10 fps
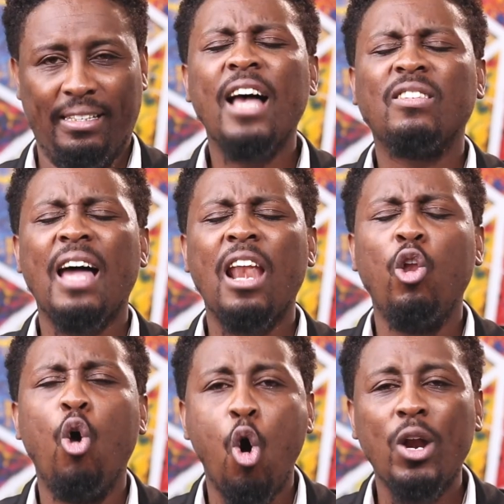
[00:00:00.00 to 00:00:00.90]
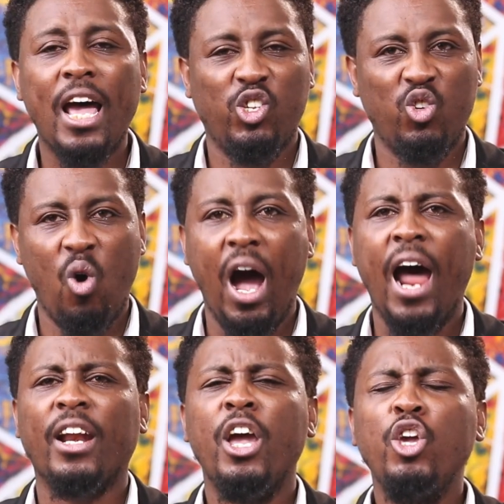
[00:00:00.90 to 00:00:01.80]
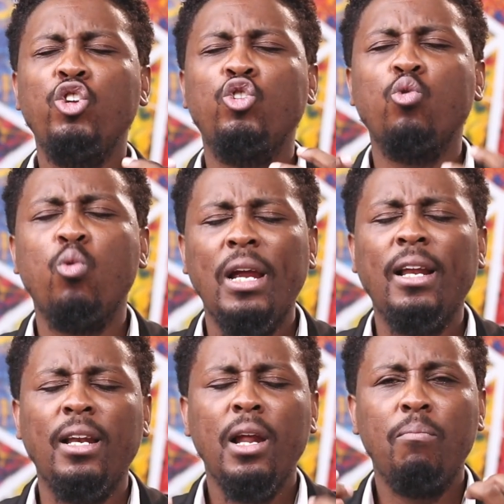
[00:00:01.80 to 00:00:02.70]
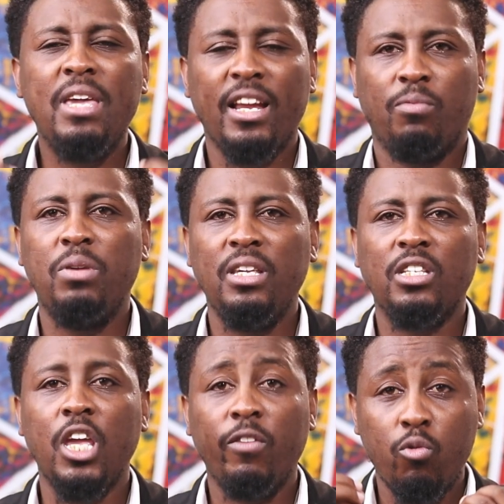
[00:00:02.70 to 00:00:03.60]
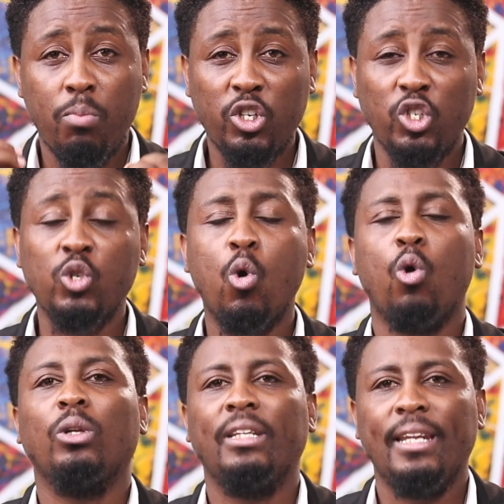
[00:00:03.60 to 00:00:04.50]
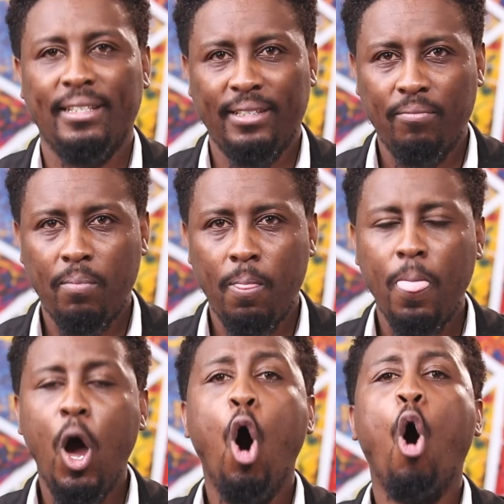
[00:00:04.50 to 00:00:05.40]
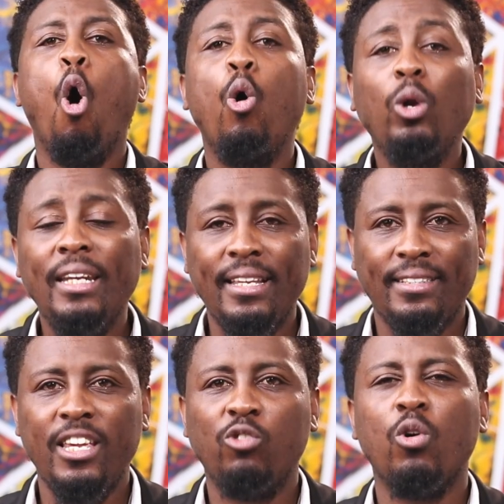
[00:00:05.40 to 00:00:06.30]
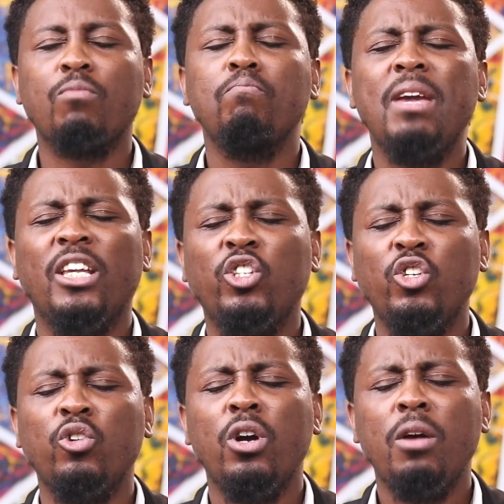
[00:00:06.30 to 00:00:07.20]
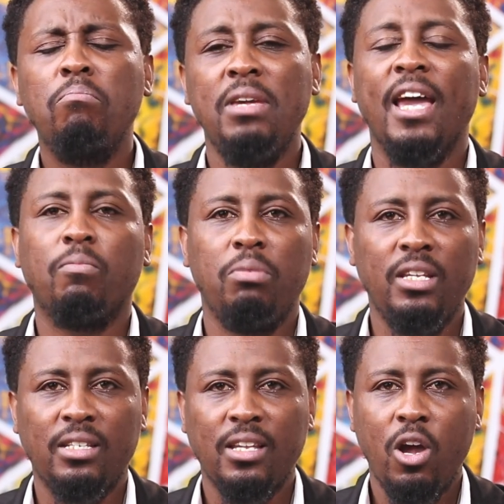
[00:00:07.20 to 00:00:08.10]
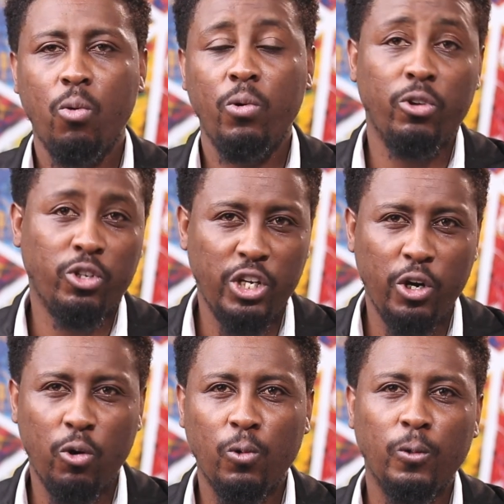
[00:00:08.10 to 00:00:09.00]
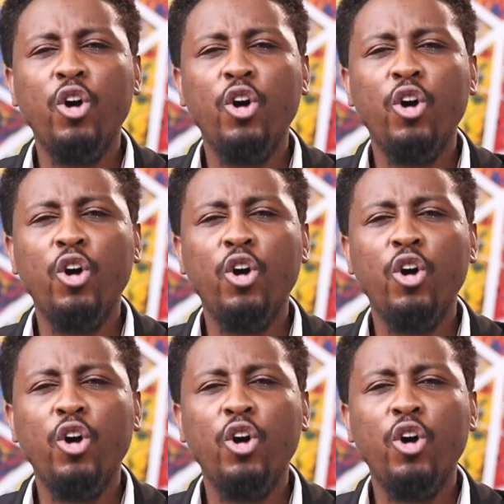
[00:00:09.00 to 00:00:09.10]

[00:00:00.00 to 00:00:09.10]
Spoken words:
As alone as you are, you will be at peace if you pursue wholeness. Wholeness is what makes you be at peace with your singlehood.